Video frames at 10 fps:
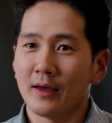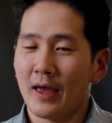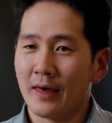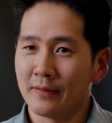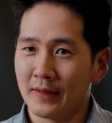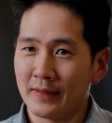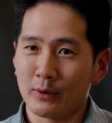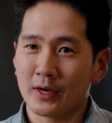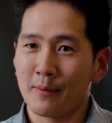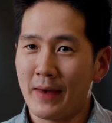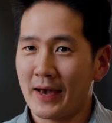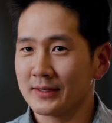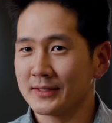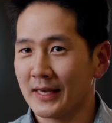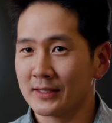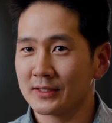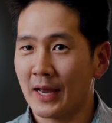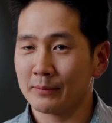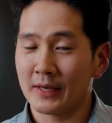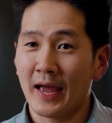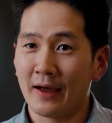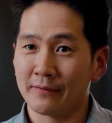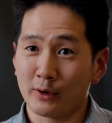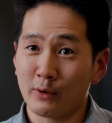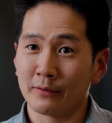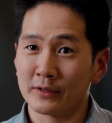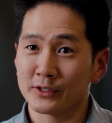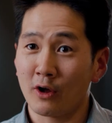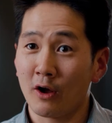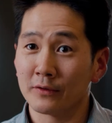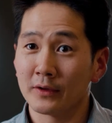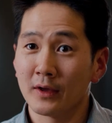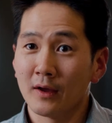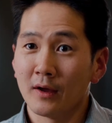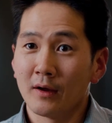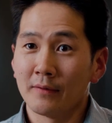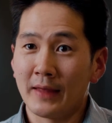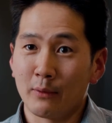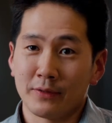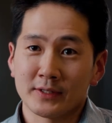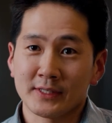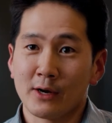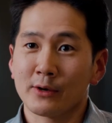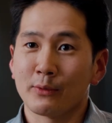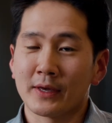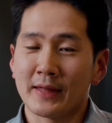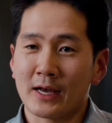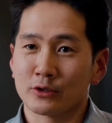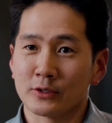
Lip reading: and then they would come back a second time to have the crown installed. Now with the CEREC, we can actually